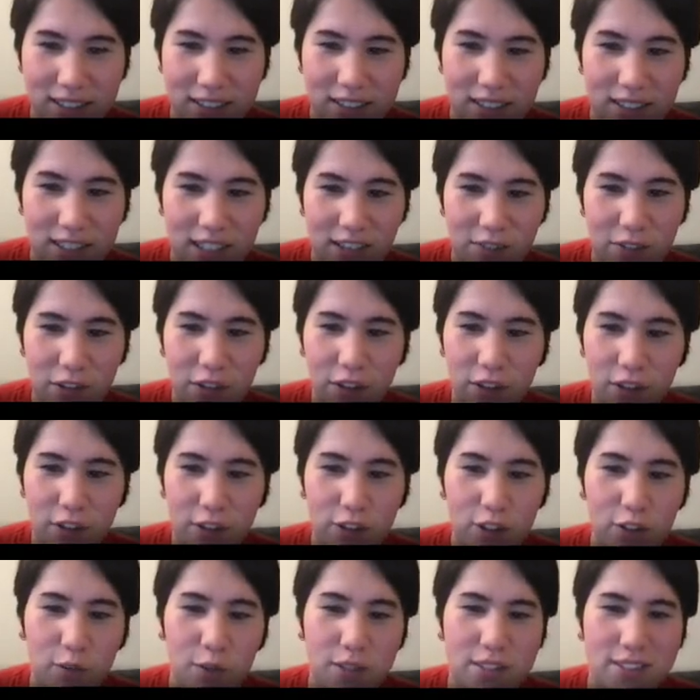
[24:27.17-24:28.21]
I'll give you a
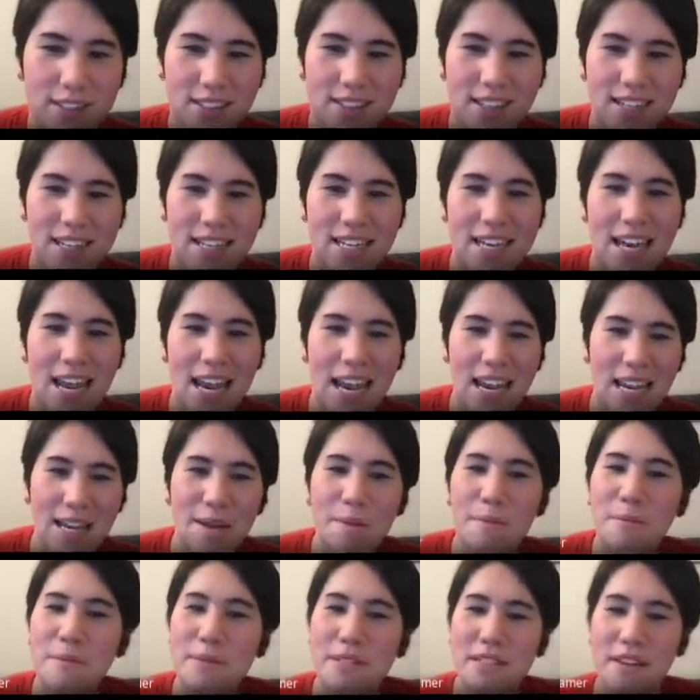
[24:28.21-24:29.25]
clue. It's in the
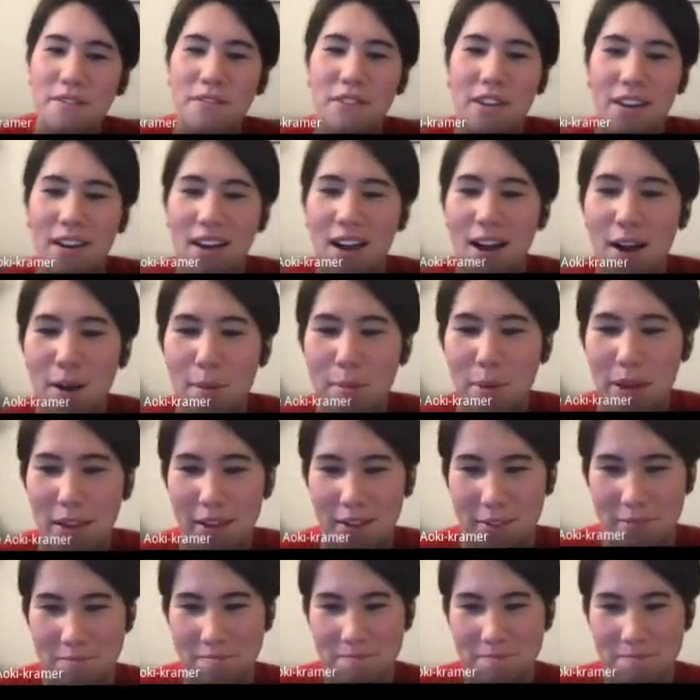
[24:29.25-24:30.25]
names of the carbon.